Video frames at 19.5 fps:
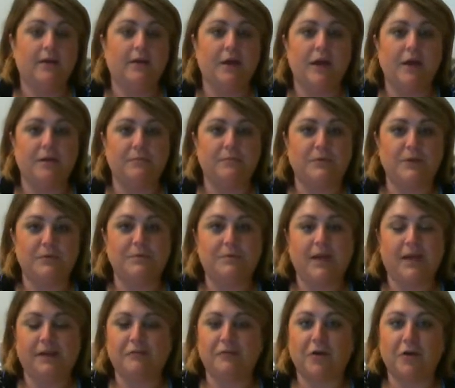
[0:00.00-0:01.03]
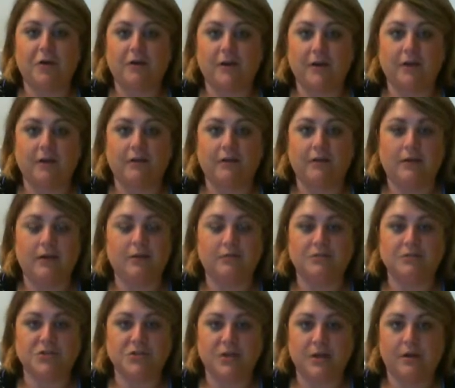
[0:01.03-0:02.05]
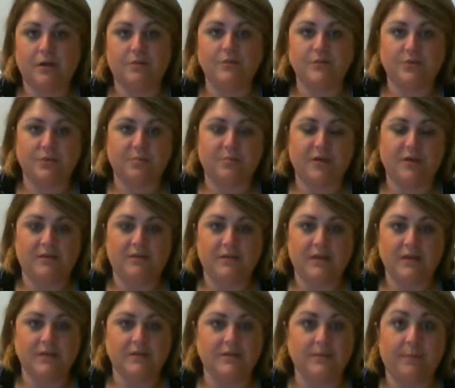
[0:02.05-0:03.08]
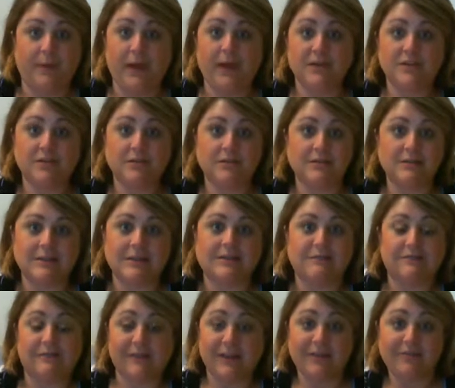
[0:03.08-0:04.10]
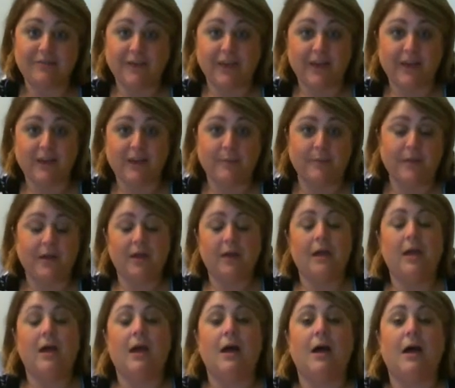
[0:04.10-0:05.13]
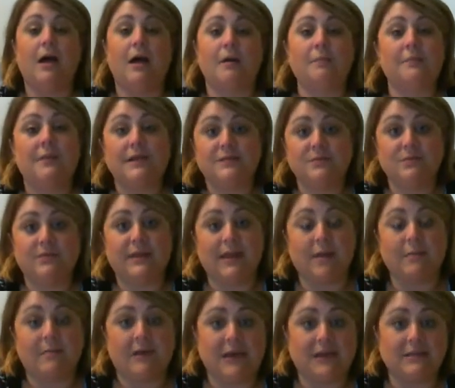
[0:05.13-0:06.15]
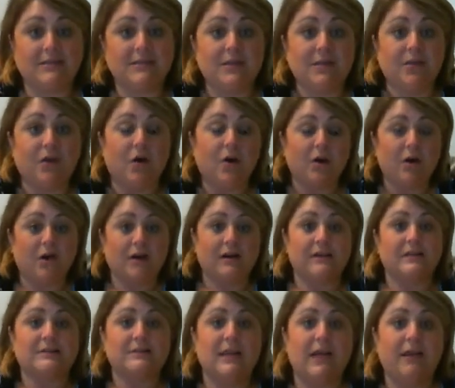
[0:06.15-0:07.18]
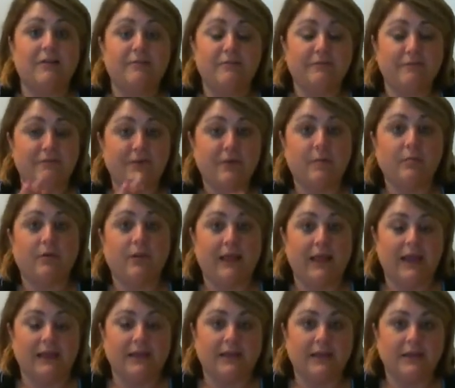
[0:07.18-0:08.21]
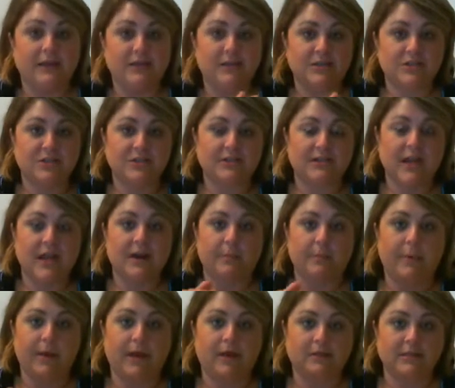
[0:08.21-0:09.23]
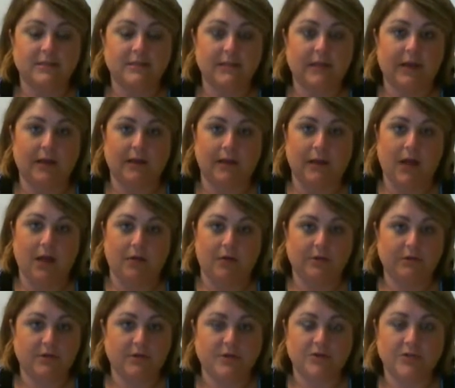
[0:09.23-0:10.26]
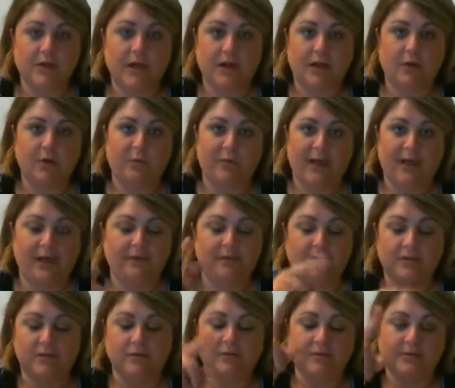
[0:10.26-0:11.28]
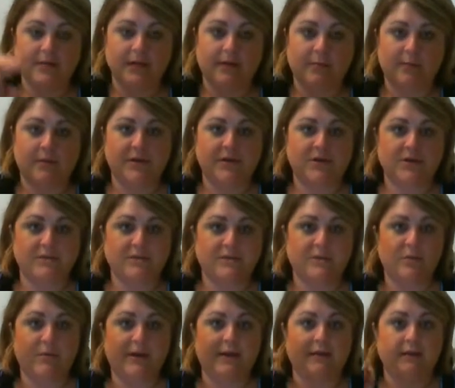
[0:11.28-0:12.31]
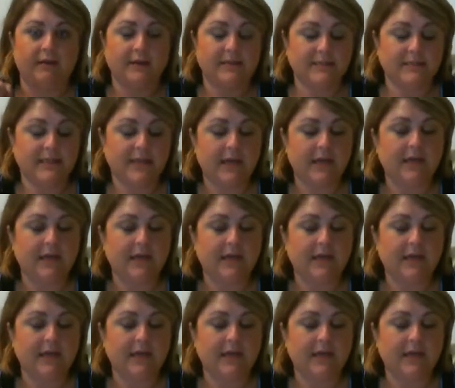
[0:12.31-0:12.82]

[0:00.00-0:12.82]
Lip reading: You may have heard it on shows or movies, the patient's in VFib. That's what that means. So the heart is like fibrillating. It's just kind of bouncing along. There's not a wave. It looks like a bunch of squigglies.